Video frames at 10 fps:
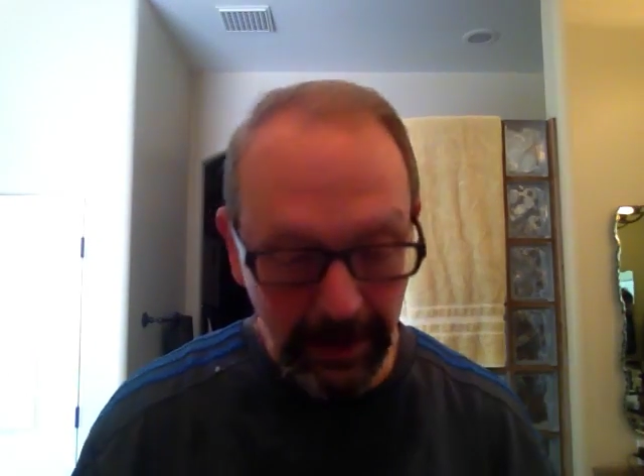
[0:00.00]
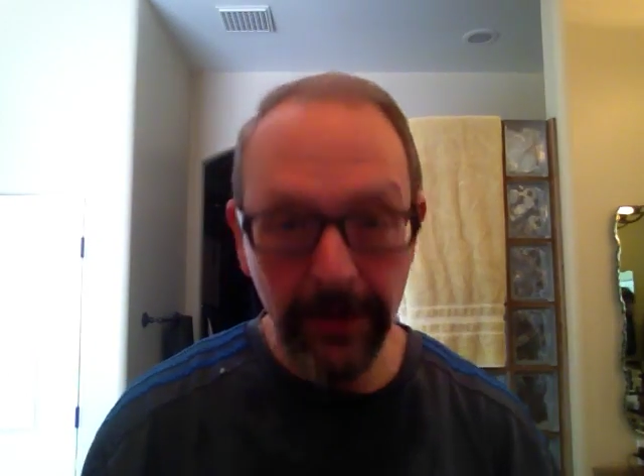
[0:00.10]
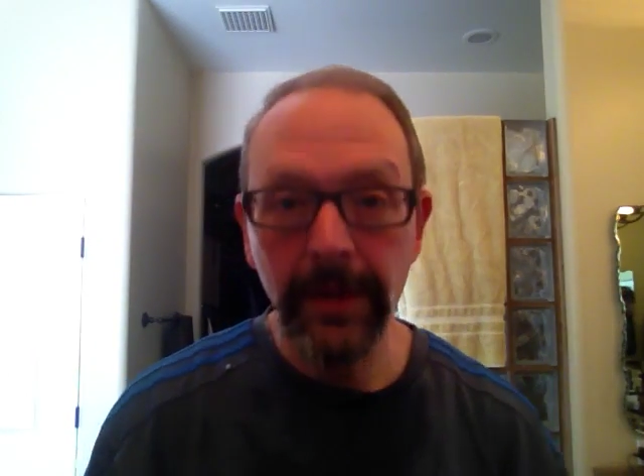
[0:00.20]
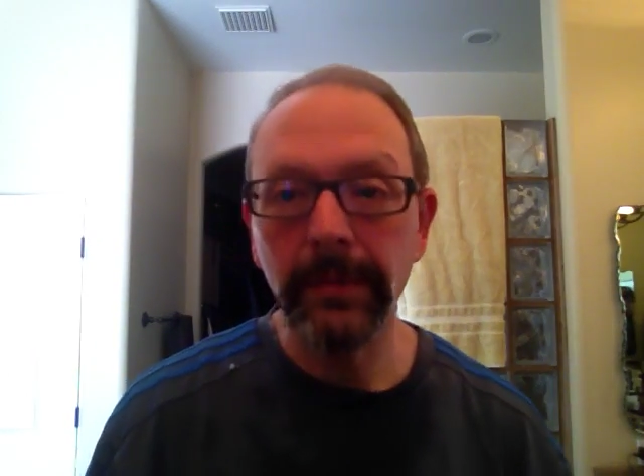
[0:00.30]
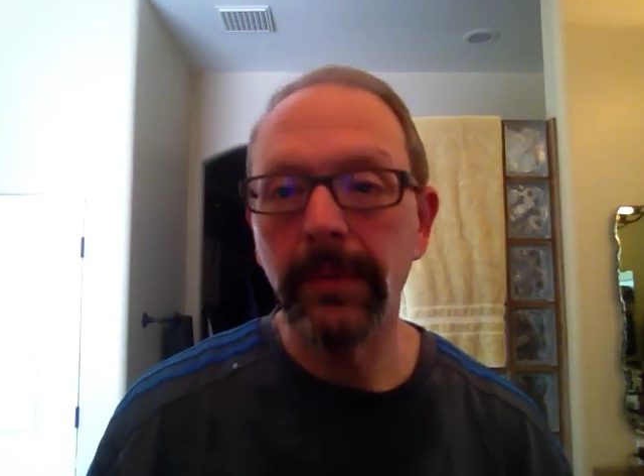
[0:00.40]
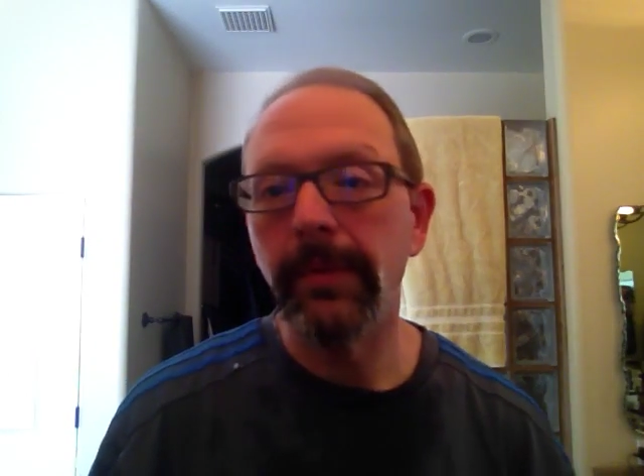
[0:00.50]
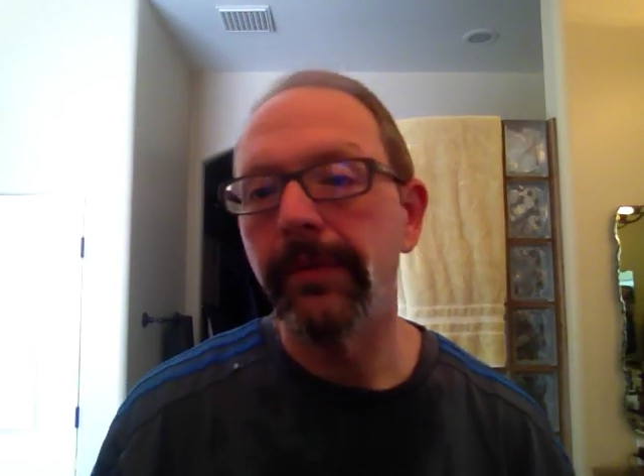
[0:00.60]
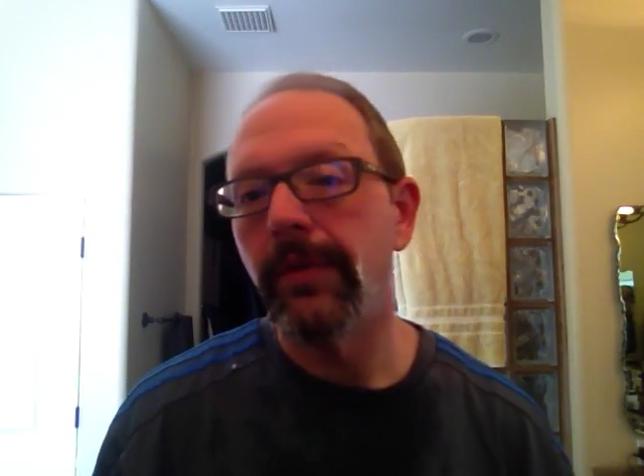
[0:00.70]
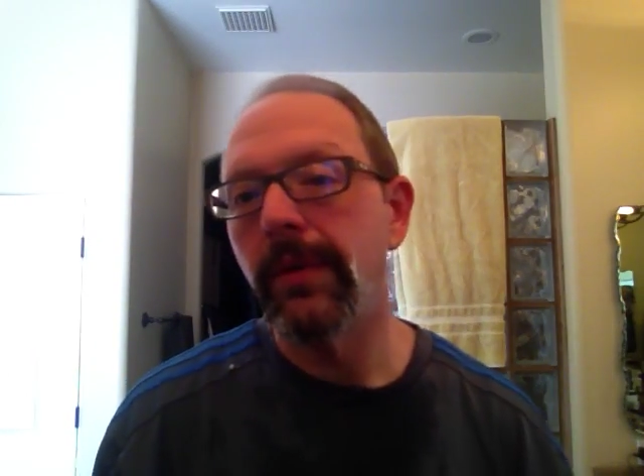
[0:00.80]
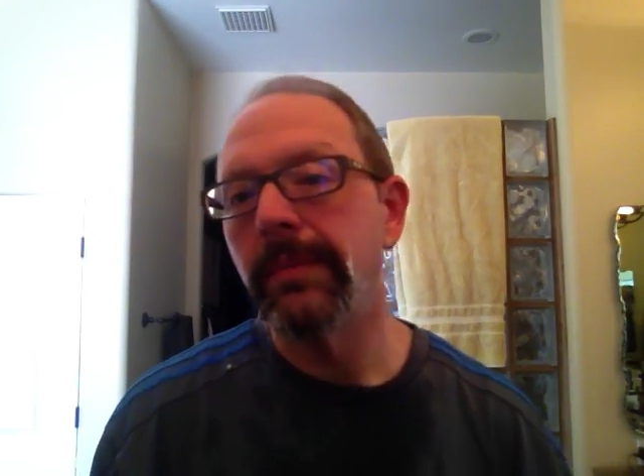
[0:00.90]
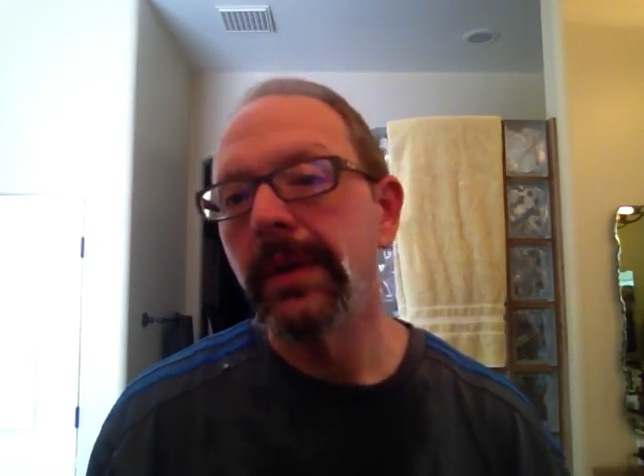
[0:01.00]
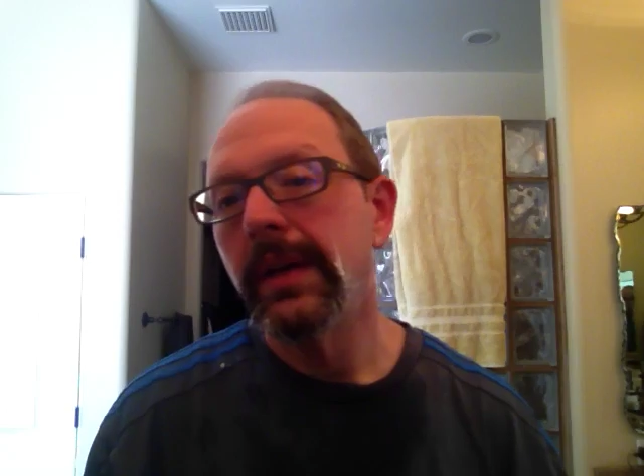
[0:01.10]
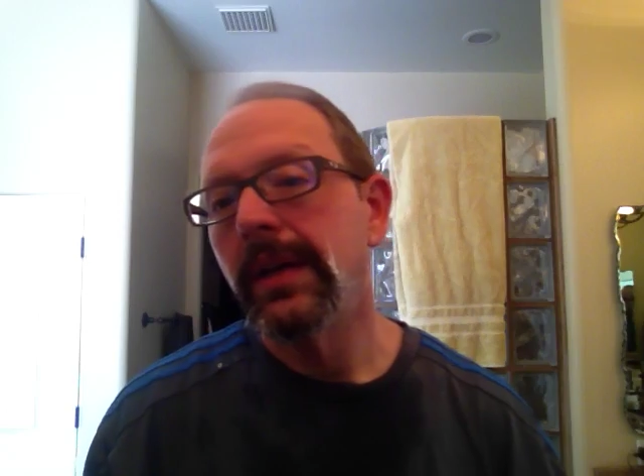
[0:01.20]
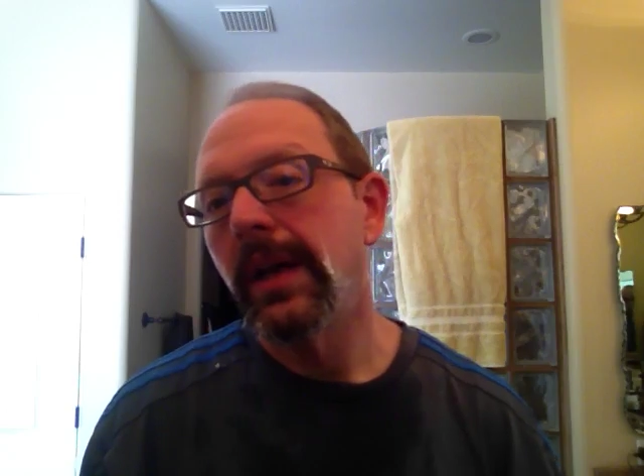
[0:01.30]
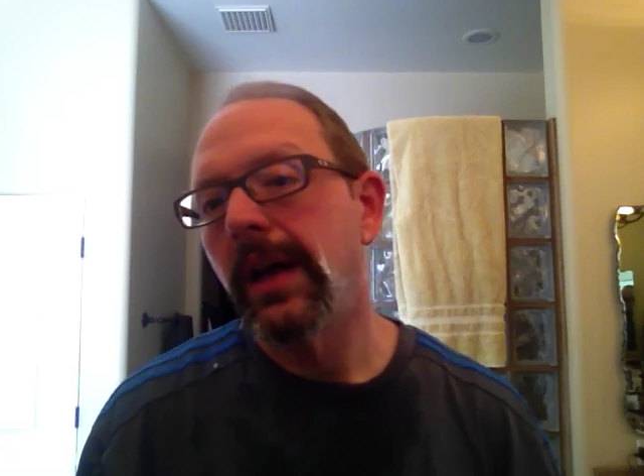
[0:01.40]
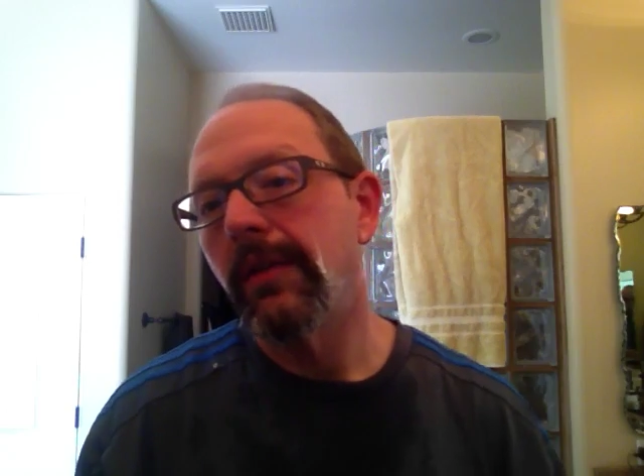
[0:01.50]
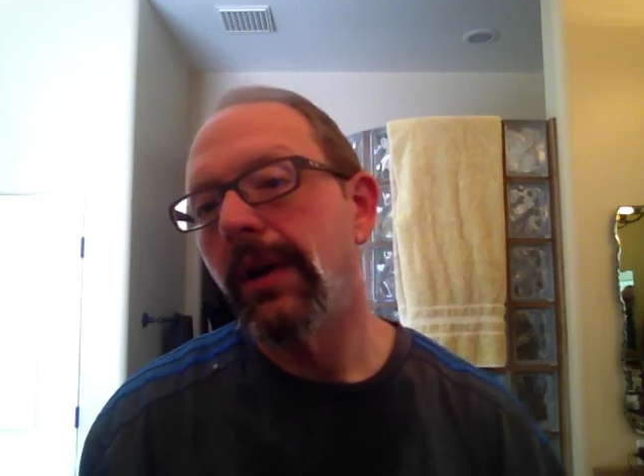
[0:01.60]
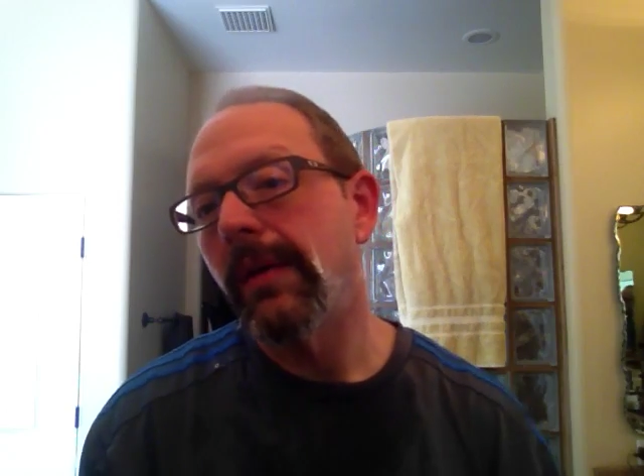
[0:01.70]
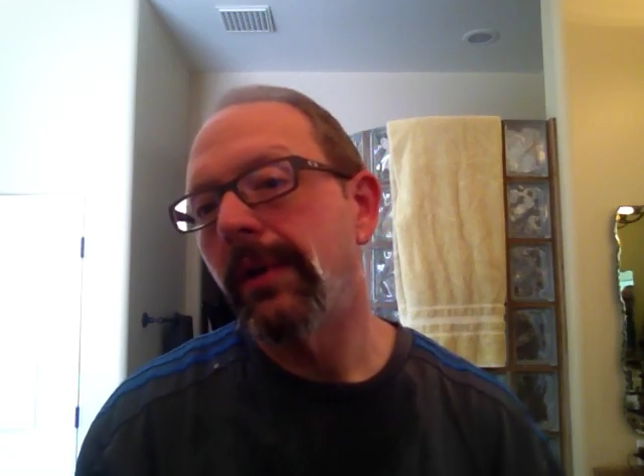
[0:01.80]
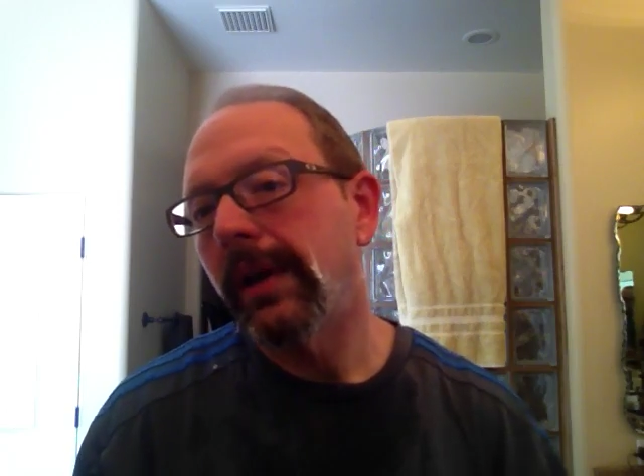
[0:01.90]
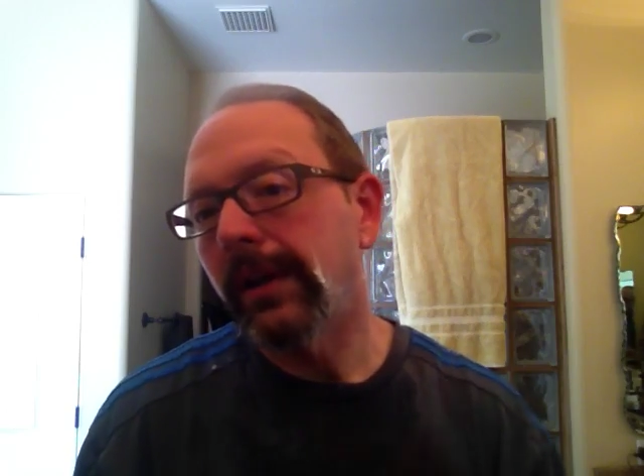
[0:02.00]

They seem to perform quite well.